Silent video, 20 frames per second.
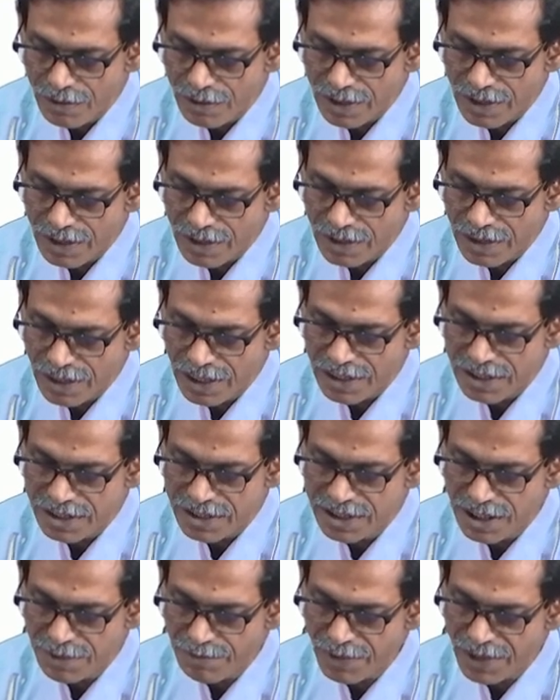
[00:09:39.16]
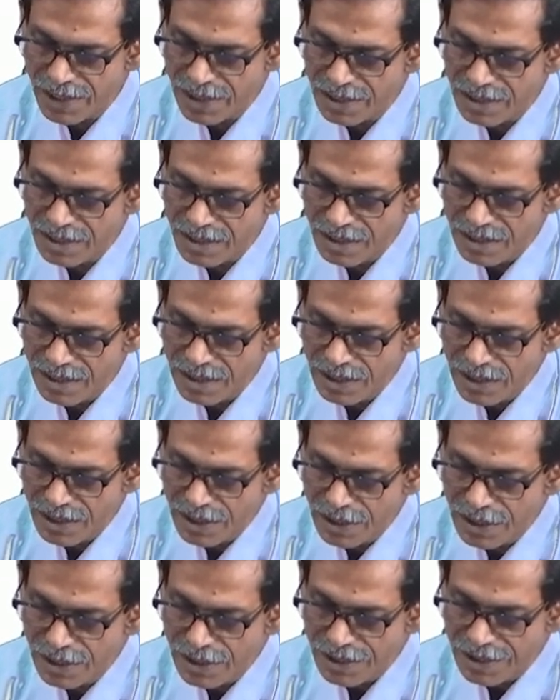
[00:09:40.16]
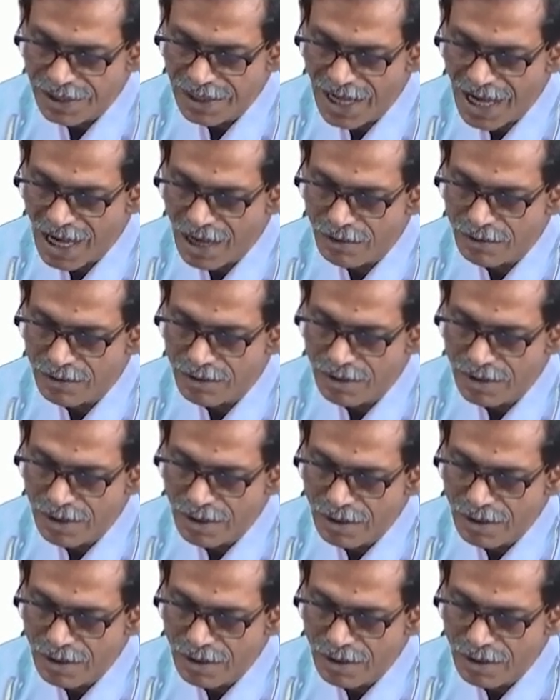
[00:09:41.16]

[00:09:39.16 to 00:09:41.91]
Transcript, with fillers: Okay. It depends. Now,